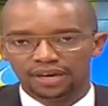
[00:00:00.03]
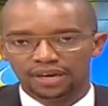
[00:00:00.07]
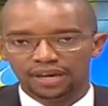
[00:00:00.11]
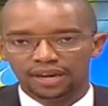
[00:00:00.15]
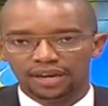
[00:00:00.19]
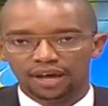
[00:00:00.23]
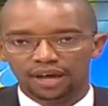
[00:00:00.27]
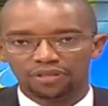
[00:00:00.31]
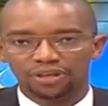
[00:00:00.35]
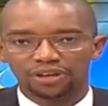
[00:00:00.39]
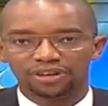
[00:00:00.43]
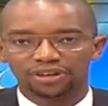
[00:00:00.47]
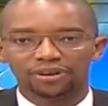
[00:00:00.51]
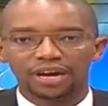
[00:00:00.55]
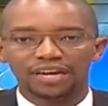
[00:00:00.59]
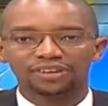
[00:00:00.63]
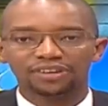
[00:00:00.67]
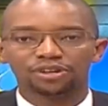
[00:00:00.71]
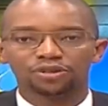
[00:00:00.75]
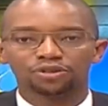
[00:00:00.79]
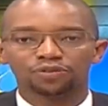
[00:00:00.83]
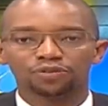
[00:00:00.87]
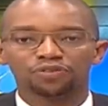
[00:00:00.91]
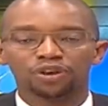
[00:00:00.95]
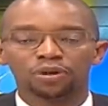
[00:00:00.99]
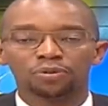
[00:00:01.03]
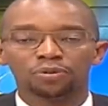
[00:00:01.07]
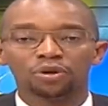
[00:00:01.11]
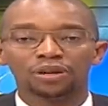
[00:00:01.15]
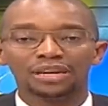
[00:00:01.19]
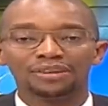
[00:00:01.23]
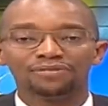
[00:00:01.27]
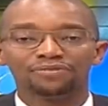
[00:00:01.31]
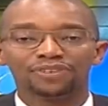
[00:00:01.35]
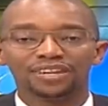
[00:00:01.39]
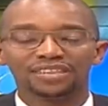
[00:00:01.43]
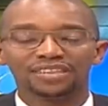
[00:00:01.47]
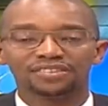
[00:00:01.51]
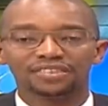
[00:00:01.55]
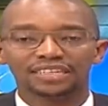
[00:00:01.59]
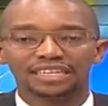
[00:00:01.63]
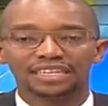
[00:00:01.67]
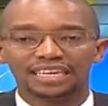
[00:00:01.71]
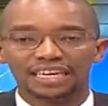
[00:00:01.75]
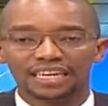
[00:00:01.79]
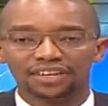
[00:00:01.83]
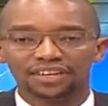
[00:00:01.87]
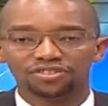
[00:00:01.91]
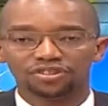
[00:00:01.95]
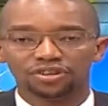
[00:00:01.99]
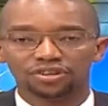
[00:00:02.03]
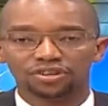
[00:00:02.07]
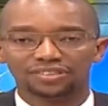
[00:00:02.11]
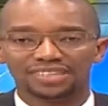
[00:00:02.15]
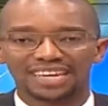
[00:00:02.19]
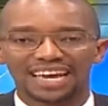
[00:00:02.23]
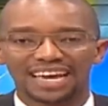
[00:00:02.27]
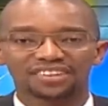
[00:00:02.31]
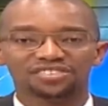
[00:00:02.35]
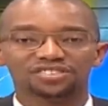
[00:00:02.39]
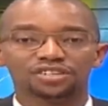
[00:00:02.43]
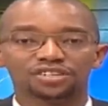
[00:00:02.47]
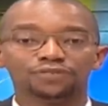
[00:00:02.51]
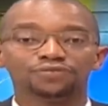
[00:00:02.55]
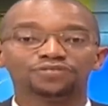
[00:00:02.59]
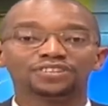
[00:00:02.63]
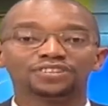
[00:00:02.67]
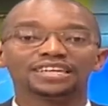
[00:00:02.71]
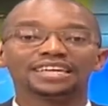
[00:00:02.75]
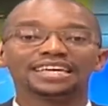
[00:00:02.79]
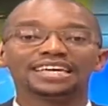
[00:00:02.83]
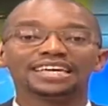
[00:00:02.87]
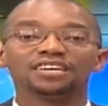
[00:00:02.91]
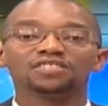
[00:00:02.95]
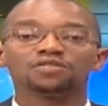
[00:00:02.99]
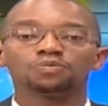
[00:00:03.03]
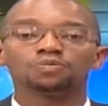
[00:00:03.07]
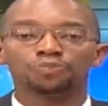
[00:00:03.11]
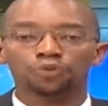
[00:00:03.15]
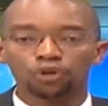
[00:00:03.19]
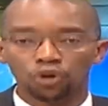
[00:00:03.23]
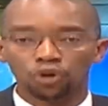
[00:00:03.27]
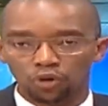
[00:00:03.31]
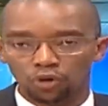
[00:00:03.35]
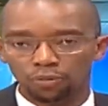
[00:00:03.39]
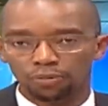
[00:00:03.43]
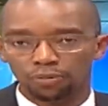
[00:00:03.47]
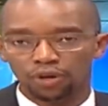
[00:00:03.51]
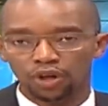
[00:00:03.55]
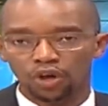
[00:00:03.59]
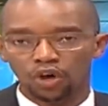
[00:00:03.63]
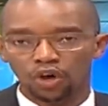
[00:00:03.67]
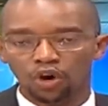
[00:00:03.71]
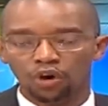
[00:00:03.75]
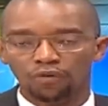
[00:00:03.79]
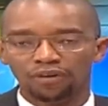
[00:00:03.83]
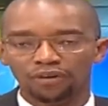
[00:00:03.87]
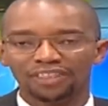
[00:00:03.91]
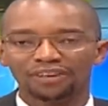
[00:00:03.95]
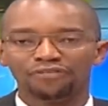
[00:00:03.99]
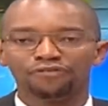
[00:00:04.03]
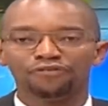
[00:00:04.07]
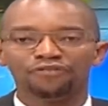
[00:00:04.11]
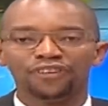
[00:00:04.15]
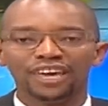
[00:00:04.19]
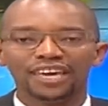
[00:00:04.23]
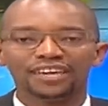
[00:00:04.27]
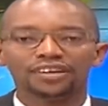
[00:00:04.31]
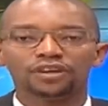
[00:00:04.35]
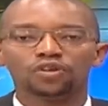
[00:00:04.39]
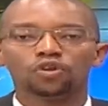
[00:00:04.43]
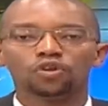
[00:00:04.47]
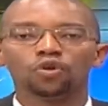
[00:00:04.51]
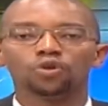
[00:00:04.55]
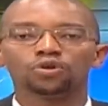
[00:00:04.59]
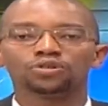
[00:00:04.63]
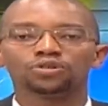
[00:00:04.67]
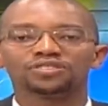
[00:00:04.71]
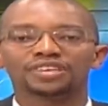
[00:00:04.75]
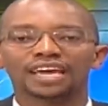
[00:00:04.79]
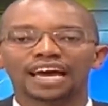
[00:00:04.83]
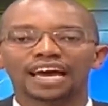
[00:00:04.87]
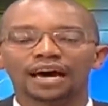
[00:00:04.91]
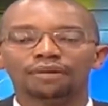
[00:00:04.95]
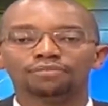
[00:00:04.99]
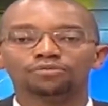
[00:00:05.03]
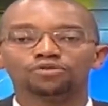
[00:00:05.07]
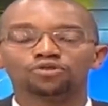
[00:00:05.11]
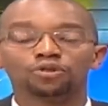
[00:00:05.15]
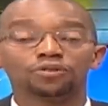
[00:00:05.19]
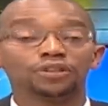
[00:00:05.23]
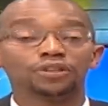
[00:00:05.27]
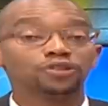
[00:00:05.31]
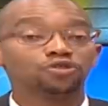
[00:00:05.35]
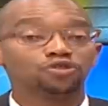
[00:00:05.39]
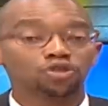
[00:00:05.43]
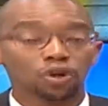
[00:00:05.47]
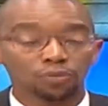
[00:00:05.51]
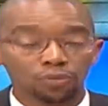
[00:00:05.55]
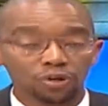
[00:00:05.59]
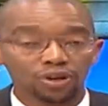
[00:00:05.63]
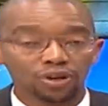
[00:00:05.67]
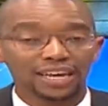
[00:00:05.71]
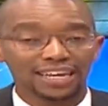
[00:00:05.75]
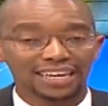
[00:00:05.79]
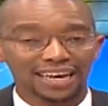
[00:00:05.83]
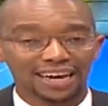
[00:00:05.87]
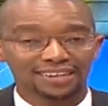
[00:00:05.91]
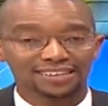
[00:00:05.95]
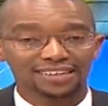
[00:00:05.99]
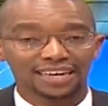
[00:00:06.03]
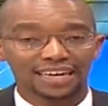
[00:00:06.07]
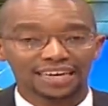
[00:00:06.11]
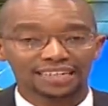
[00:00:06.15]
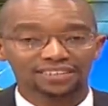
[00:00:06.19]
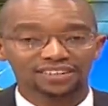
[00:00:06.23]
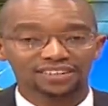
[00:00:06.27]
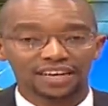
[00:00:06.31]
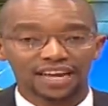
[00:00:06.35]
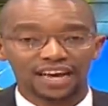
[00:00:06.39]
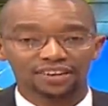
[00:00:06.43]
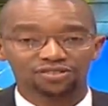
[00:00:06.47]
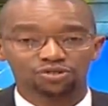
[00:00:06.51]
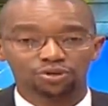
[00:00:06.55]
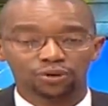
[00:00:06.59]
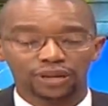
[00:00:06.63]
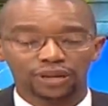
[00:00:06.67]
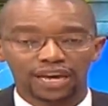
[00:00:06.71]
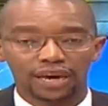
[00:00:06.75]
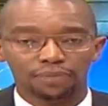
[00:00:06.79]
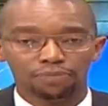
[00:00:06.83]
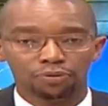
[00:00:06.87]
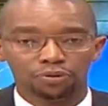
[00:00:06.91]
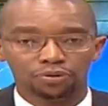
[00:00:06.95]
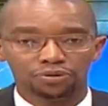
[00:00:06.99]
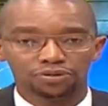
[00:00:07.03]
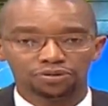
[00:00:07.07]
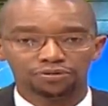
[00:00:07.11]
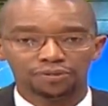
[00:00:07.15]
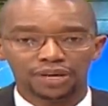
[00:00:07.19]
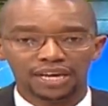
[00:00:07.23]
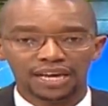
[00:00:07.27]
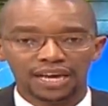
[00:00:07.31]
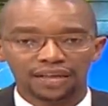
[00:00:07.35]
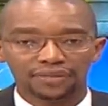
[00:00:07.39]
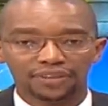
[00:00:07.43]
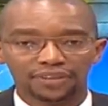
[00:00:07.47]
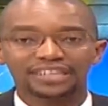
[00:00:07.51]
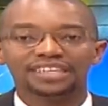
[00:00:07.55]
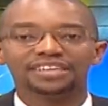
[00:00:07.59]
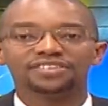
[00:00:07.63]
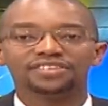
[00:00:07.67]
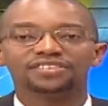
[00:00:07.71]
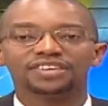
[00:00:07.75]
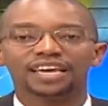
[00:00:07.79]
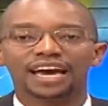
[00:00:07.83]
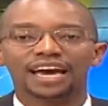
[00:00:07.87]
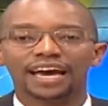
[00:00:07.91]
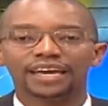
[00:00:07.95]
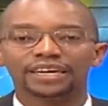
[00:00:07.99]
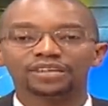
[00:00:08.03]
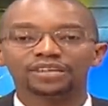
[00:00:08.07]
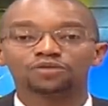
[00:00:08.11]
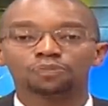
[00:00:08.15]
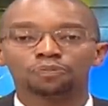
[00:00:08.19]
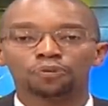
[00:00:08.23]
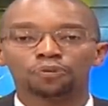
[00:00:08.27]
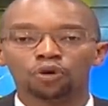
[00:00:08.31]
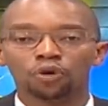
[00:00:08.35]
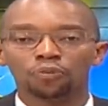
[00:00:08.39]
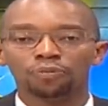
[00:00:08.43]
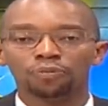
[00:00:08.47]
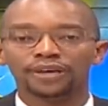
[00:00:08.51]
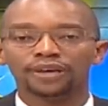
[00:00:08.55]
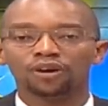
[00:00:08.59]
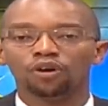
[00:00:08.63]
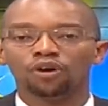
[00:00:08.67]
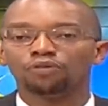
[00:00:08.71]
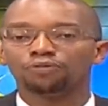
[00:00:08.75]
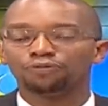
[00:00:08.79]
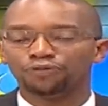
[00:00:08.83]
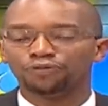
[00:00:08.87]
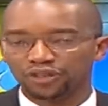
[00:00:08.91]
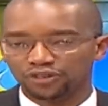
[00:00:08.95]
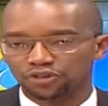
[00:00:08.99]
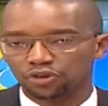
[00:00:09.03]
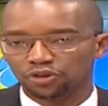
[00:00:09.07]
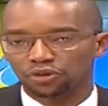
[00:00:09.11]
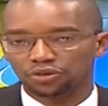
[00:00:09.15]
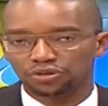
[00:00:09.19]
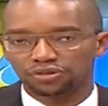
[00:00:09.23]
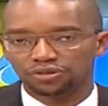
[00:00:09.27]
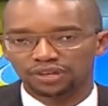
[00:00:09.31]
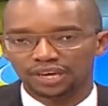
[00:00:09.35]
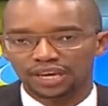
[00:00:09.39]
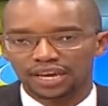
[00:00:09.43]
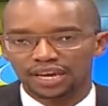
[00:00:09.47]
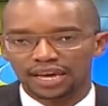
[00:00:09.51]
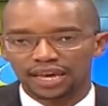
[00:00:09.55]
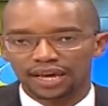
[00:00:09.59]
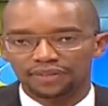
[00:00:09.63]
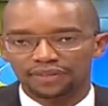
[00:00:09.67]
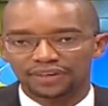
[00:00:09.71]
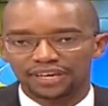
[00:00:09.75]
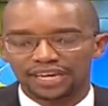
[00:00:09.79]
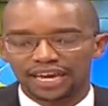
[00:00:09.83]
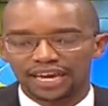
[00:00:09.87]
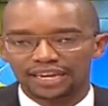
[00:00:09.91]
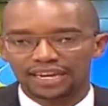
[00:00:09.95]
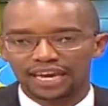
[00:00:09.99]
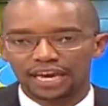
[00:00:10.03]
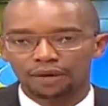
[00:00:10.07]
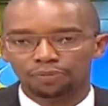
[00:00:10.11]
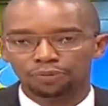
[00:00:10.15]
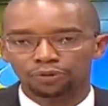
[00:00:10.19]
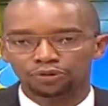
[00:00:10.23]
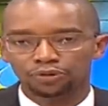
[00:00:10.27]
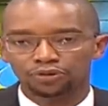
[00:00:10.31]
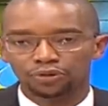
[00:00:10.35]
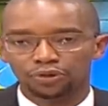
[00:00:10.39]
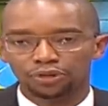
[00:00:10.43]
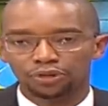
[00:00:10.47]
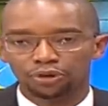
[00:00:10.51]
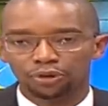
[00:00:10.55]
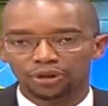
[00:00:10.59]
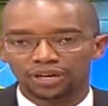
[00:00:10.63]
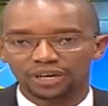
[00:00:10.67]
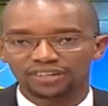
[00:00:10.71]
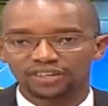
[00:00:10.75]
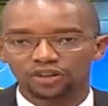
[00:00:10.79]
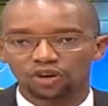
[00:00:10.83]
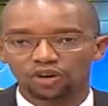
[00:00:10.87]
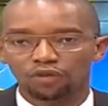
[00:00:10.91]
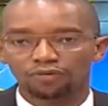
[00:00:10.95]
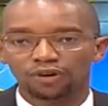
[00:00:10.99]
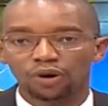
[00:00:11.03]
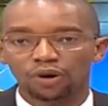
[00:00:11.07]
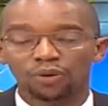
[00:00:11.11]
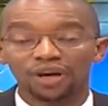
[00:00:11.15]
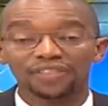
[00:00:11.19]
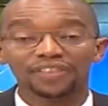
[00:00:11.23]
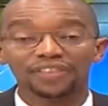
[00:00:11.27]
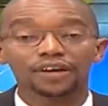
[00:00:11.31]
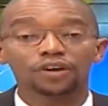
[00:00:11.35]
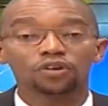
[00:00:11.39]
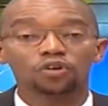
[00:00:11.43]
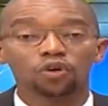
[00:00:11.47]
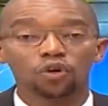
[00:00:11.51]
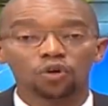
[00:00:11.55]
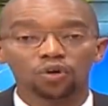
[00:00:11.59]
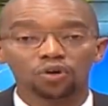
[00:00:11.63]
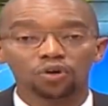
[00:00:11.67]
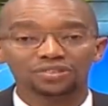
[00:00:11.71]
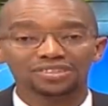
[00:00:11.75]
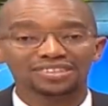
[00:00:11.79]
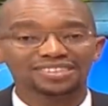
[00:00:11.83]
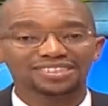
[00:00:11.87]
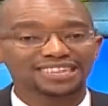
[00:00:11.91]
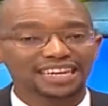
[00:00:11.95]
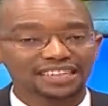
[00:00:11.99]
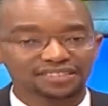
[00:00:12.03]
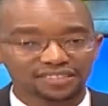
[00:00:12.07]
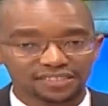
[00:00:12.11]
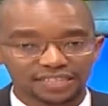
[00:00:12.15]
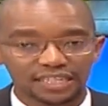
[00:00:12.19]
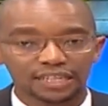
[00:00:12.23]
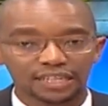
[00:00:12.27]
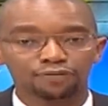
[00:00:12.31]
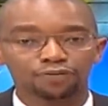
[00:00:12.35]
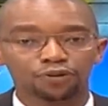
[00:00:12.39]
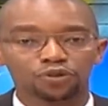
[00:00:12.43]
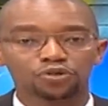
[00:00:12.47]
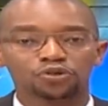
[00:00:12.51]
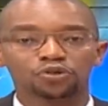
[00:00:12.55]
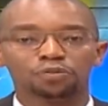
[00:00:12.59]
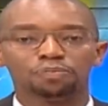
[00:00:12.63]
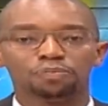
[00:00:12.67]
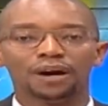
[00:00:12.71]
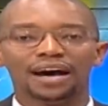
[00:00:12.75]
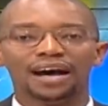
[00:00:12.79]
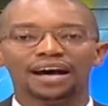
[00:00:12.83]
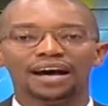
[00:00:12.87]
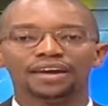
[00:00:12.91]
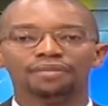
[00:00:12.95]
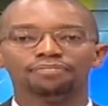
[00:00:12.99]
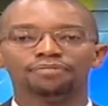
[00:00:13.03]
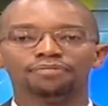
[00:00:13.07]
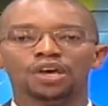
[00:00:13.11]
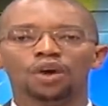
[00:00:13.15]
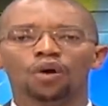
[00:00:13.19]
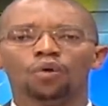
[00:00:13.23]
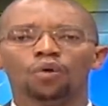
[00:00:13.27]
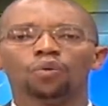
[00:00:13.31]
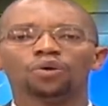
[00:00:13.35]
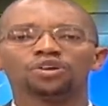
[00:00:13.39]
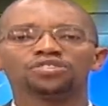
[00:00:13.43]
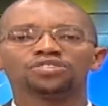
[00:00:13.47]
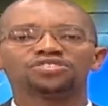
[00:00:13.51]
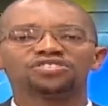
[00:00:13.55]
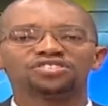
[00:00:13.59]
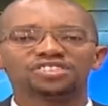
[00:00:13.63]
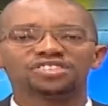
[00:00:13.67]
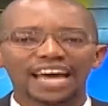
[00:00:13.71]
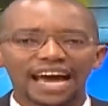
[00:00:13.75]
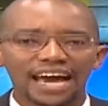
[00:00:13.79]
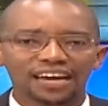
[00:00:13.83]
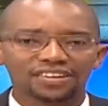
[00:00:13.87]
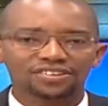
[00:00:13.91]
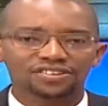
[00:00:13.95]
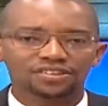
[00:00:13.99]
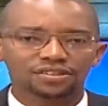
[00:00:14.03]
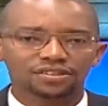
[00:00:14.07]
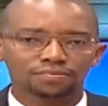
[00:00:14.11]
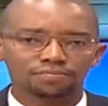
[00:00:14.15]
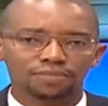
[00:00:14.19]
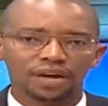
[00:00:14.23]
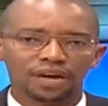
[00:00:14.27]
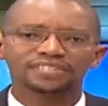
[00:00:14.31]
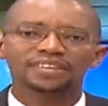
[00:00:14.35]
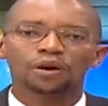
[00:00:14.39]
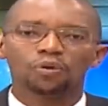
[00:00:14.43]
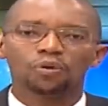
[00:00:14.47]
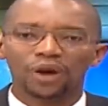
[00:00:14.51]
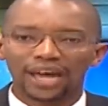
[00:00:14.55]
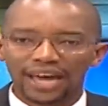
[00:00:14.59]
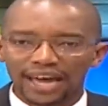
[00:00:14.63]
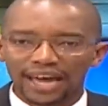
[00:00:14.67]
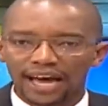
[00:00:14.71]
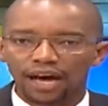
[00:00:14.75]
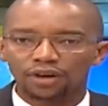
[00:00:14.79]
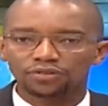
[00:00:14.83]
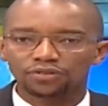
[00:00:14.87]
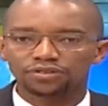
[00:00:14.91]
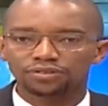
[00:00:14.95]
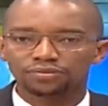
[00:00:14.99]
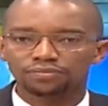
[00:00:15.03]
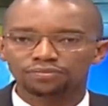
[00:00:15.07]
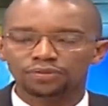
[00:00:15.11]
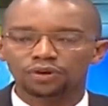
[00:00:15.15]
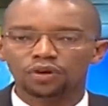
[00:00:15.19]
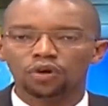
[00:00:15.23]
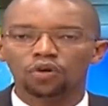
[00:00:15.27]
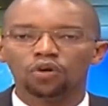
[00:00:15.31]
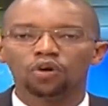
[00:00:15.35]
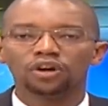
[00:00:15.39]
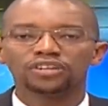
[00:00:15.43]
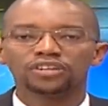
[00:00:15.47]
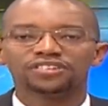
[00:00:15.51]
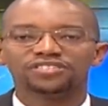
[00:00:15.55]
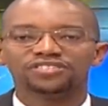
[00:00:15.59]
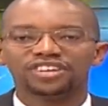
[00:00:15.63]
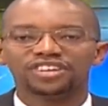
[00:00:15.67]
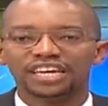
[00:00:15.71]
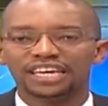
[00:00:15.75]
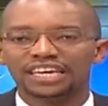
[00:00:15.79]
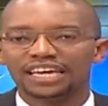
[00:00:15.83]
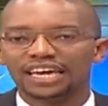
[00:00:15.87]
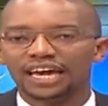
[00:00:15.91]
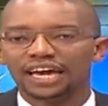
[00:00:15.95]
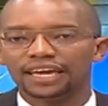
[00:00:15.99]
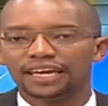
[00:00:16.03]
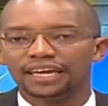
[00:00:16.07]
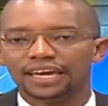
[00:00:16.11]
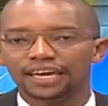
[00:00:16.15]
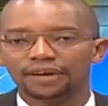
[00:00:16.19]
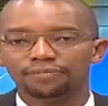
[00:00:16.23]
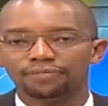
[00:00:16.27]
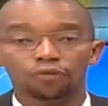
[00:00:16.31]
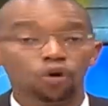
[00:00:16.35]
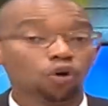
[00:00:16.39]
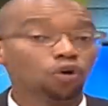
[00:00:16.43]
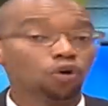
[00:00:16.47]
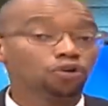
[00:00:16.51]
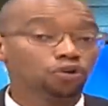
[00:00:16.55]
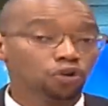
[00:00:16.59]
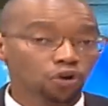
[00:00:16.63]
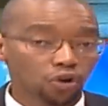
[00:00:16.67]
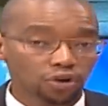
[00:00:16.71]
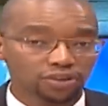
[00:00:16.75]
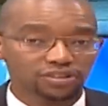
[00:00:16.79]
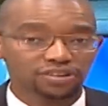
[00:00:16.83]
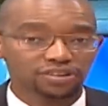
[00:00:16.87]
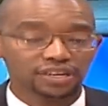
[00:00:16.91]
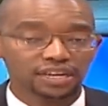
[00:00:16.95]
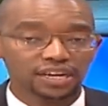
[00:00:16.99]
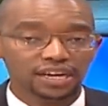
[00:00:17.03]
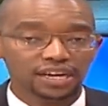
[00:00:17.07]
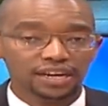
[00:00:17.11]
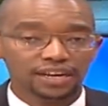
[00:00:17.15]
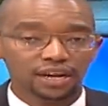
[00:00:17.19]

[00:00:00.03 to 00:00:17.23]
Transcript: Now, the Directorate of Criminal Investigations has shifted his probe over the fake gold scam to the Jomo Kenyatta International Airport. The DCI is probing officials at the Kenya Airports Authority over whether gold destined for Dubai was stashed at a warehouse what JKIA or not.